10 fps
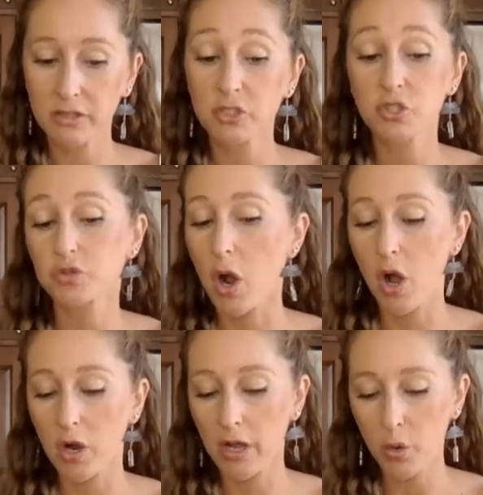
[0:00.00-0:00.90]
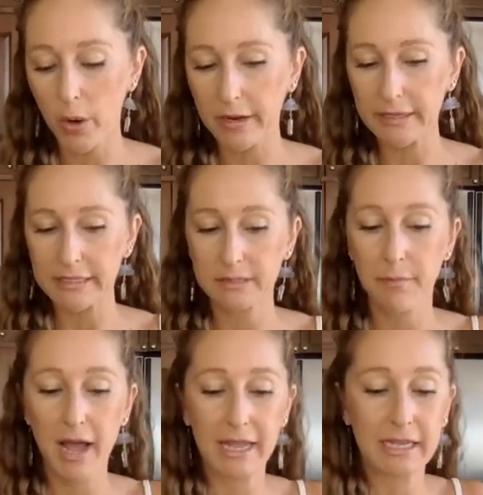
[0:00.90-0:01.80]
the strong Aquarius
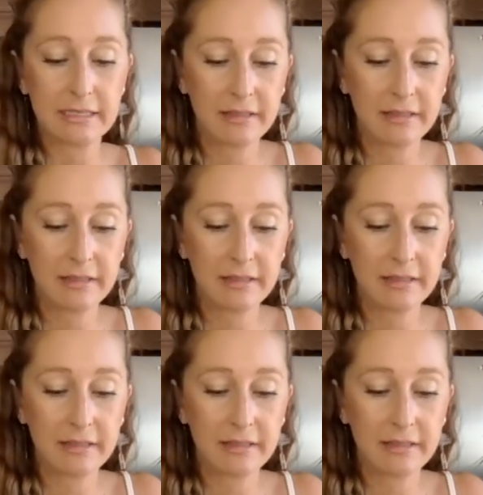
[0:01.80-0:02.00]
mind.